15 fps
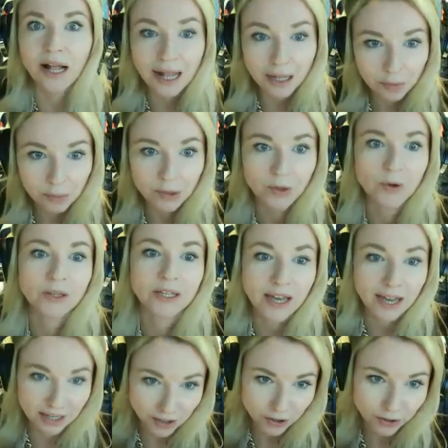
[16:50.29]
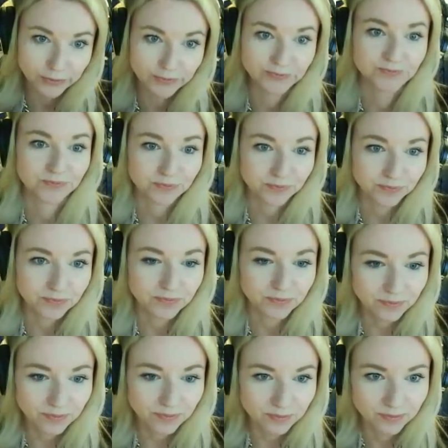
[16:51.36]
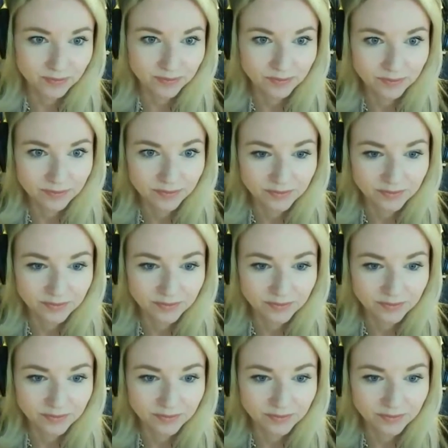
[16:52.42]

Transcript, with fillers: help you and guide you that's